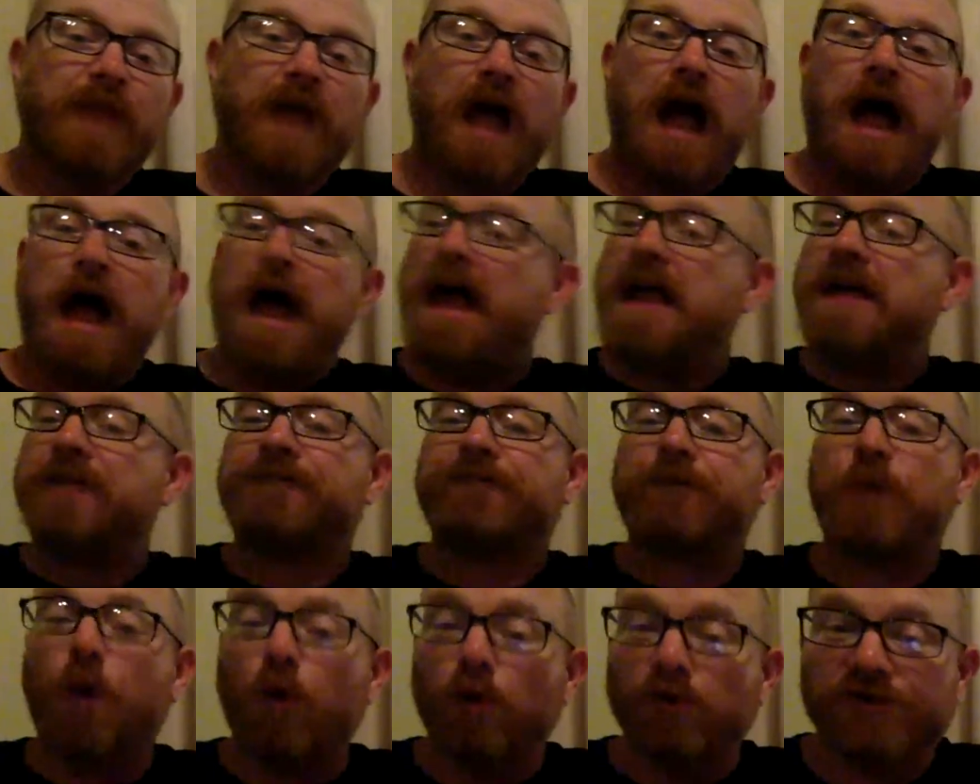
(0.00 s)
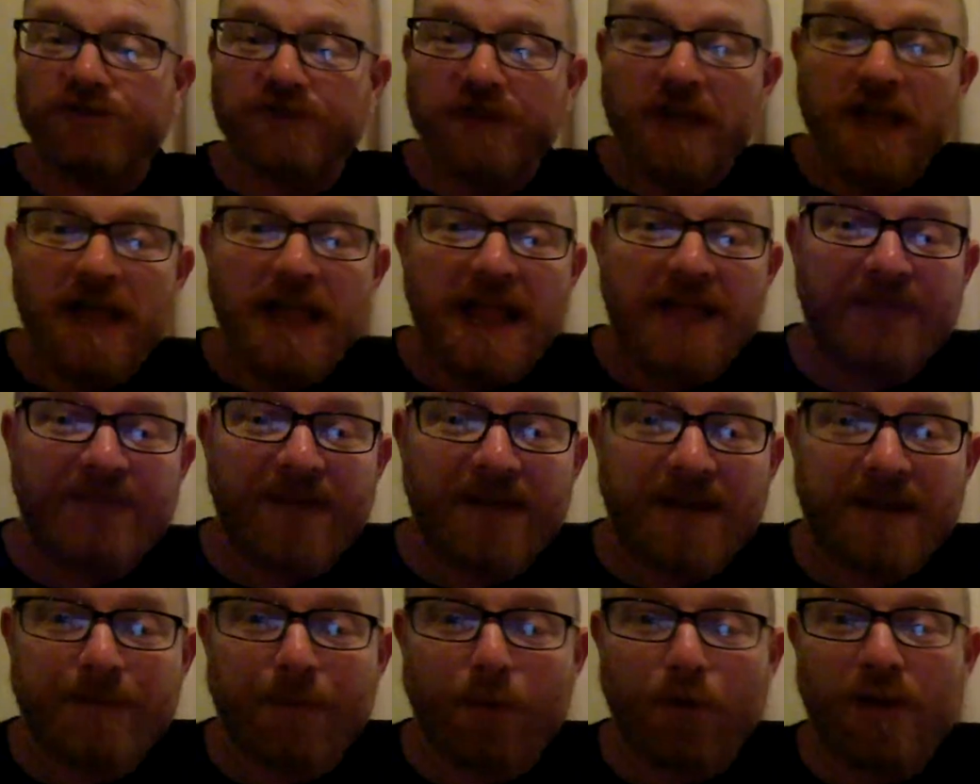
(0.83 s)
Of course, if
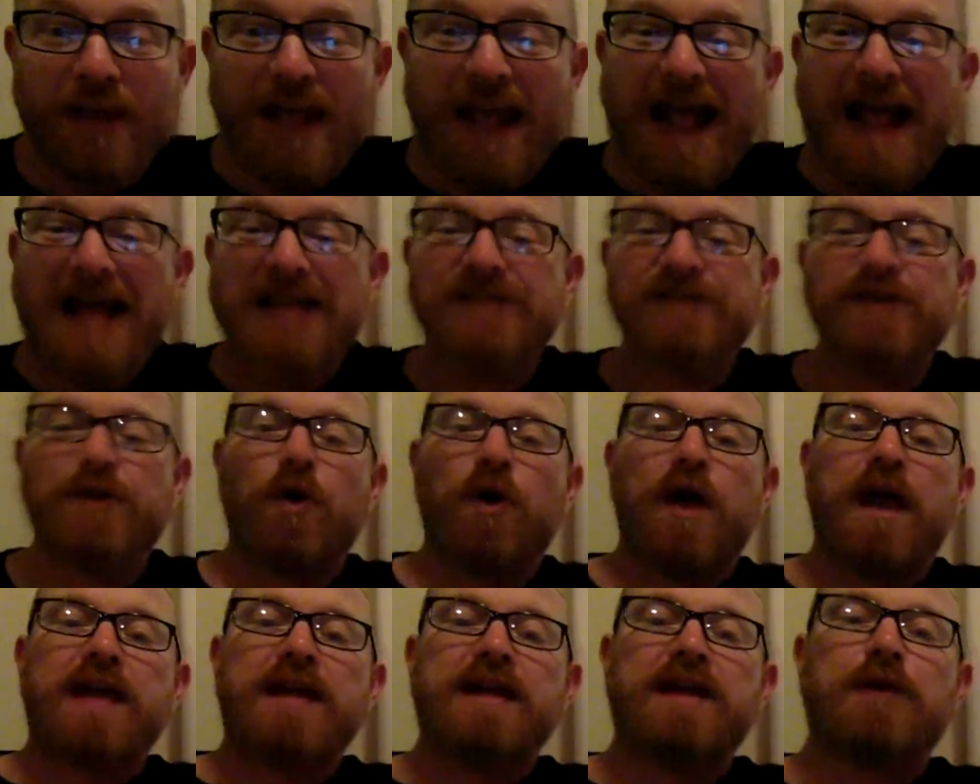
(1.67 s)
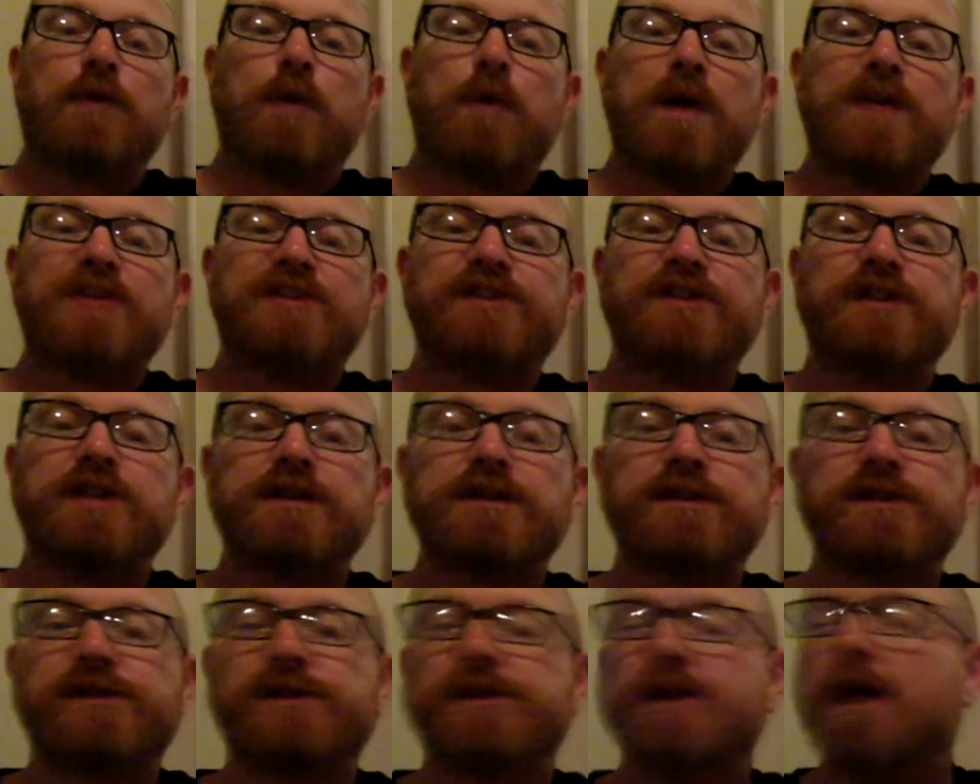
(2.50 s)
anybody has got any
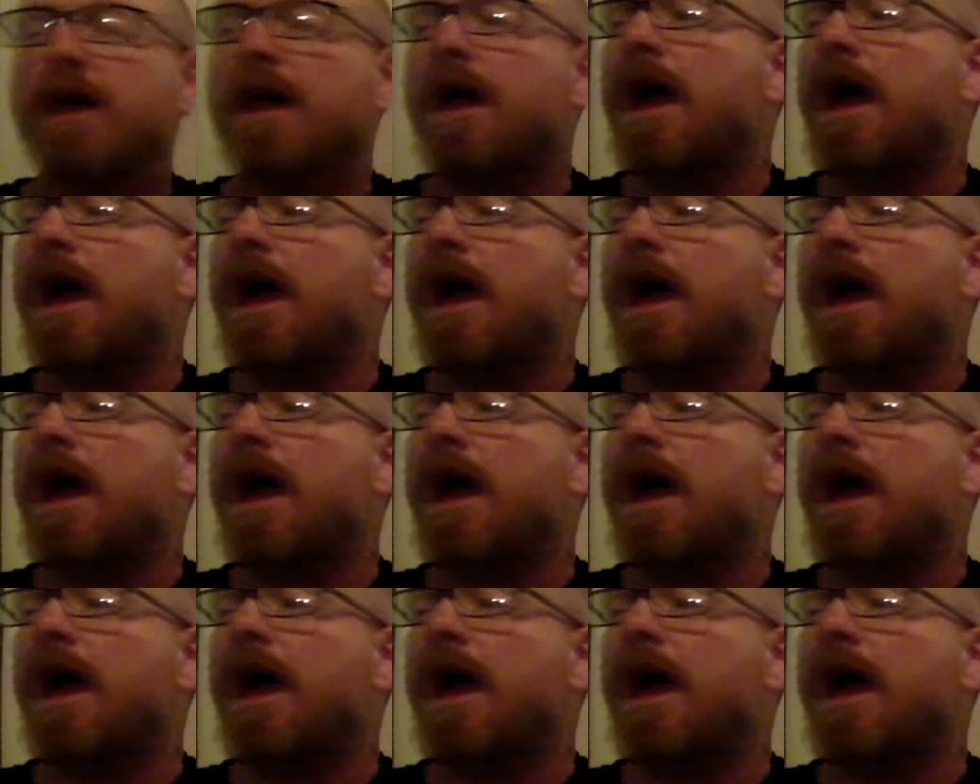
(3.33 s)
questions,